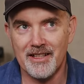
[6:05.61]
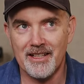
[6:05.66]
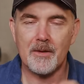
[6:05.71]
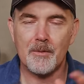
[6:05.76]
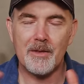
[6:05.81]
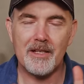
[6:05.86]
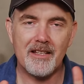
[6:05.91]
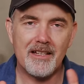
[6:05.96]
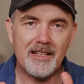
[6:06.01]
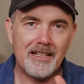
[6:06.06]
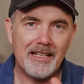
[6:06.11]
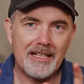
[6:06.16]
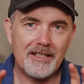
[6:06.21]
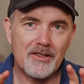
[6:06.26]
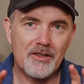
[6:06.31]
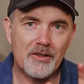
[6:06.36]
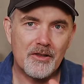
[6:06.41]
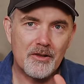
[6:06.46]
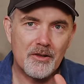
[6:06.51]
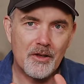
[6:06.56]
We then need to
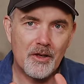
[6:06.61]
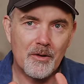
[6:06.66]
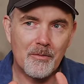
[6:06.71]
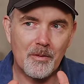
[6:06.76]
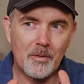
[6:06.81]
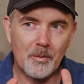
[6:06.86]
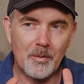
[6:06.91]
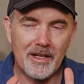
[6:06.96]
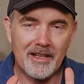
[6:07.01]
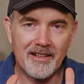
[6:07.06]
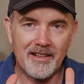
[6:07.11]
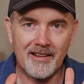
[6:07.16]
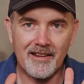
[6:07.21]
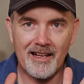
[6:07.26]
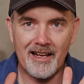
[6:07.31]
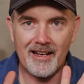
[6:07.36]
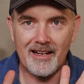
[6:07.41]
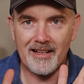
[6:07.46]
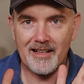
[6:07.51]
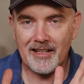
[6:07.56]
determine whether
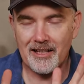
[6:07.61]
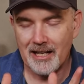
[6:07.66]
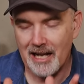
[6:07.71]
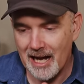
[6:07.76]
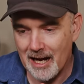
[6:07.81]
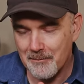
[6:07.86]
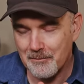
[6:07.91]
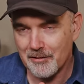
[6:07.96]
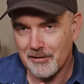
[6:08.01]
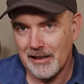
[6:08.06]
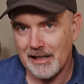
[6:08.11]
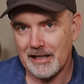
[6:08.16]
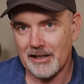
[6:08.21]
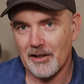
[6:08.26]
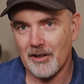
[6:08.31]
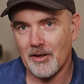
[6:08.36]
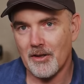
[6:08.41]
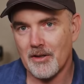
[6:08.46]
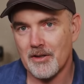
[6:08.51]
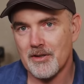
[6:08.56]
that upgrade
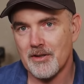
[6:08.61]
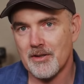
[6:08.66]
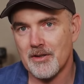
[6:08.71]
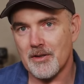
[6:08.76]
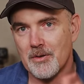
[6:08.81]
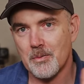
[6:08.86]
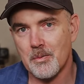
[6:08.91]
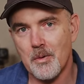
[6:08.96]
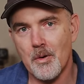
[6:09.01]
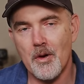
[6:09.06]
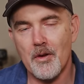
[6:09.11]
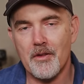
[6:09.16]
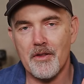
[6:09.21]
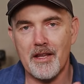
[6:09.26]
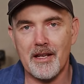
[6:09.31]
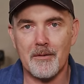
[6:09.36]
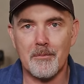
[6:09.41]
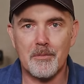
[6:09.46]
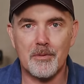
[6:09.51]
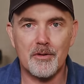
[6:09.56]
cost is worth
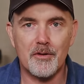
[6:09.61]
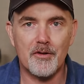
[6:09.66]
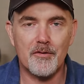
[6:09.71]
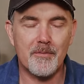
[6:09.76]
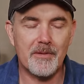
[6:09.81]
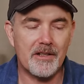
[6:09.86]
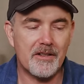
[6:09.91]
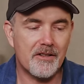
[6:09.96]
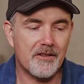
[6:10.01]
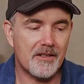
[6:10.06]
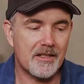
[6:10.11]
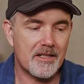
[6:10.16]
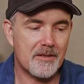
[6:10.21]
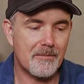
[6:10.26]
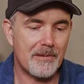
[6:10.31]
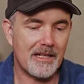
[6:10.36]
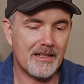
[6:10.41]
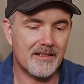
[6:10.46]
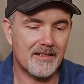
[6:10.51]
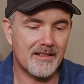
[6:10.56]
that improvement you're
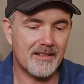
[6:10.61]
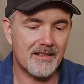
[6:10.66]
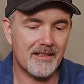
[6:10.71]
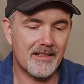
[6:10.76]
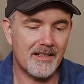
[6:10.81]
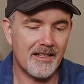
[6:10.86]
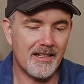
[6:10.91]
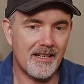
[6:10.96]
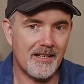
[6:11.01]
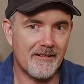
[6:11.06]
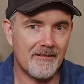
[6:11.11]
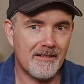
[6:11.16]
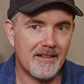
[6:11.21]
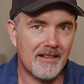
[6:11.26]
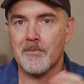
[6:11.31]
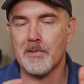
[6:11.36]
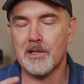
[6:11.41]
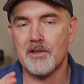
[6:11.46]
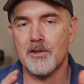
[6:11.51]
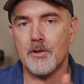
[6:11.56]
expecting to get.
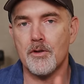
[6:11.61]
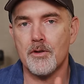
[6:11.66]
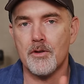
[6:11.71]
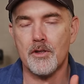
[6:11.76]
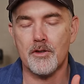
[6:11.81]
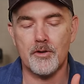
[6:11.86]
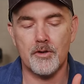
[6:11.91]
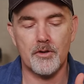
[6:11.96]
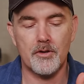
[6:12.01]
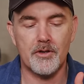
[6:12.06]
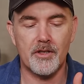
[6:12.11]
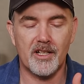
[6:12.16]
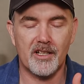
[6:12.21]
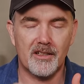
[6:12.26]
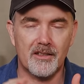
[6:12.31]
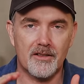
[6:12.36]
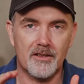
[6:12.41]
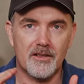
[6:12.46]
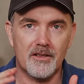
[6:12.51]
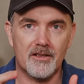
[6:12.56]
But do your due
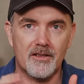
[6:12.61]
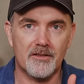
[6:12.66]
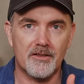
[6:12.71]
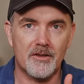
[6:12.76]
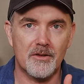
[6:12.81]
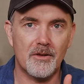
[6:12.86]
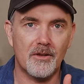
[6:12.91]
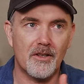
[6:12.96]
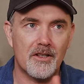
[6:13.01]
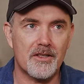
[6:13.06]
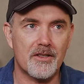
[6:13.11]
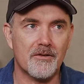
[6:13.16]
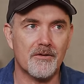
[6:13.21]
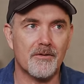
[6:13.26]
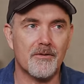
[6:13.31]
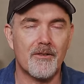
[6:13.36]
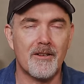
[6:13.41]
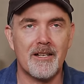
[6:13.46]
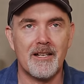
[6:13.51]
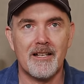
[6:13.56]
diligence, do lots
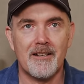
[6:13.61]
of